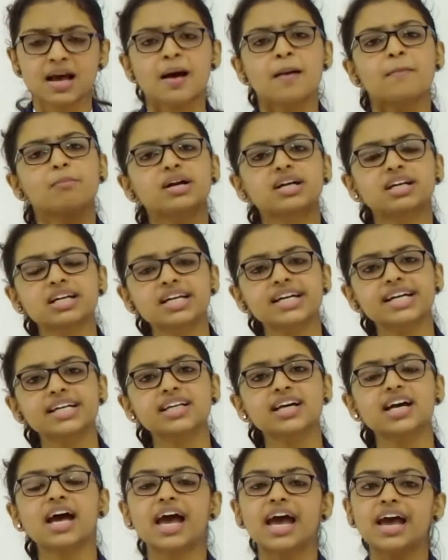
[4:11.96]
but
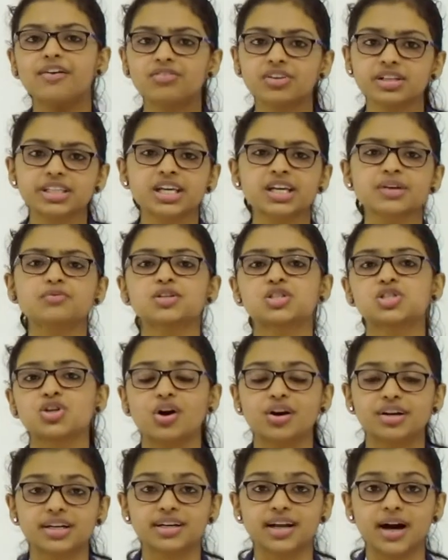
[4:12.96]
later everything was
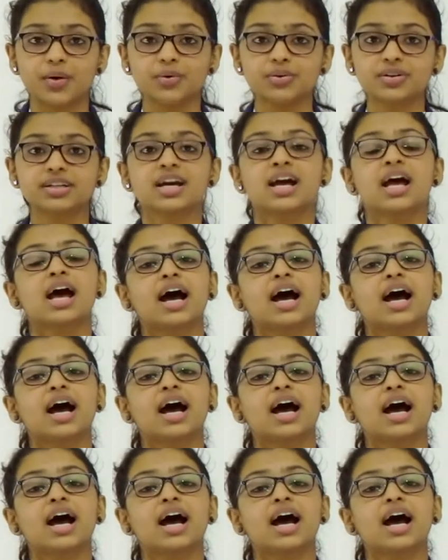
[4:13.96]
sorted out